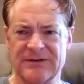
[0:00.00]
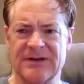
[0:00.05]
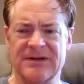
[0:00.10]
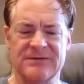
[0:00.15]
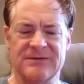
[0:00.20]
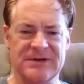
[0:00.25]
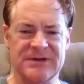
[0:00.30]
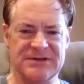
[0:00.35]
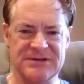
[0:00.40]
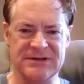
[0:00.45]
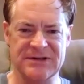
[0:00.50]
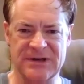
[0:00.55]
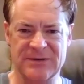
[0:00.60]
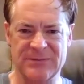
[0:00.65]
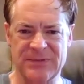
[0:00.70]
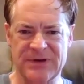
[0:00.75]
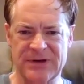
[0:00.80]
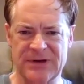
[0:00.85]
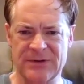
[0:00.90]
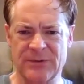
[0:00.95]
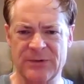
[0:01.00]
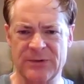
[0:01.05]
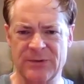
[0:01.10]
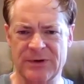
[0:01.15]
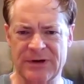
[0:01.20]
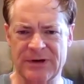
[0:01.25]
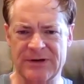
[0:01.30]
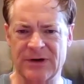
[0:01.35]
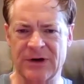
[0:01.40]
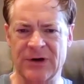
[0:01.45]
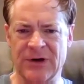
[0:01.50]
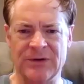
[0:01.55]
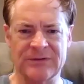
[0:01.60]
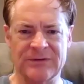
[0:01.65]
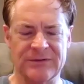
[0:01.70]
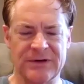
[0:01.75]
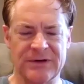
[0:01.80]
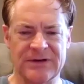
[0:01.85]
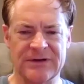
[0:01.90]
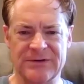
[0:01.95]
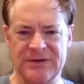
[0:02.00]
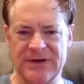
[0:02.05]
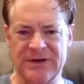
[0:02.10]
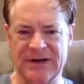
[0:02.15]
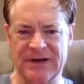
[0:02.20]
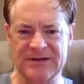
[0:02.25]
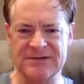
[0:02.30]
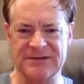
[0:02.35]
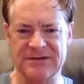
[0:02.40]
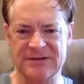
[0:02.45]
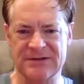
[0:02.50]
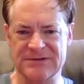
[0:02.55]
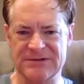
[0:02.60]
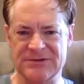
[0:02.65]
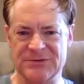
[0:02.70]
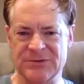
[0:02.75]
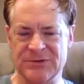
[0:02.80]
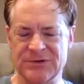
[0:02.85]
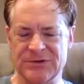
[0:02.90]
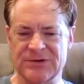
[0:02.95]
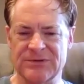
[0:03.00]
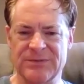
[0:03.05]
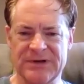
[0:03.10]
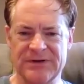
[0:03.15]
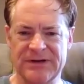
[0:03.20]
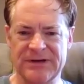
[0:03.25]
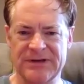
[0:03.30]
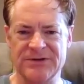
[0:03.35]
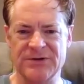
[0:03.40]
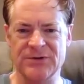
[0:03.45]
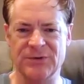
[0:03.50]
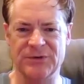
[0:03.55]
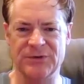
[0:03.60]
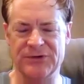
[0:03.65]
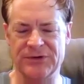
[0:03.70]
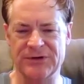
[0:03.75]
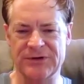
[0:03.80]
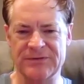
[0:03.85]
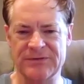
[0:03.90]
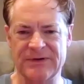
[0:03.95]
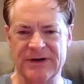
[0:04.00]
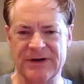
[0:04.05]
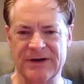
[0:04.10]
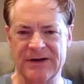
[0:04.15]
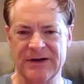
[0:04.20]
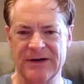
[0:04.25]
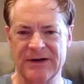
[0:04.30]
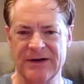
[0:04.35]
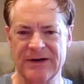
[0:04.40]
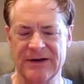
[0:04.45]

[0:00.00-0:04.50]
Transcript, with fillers: convince the company that we wanted all of our new data centers in the world to be LEED gold certified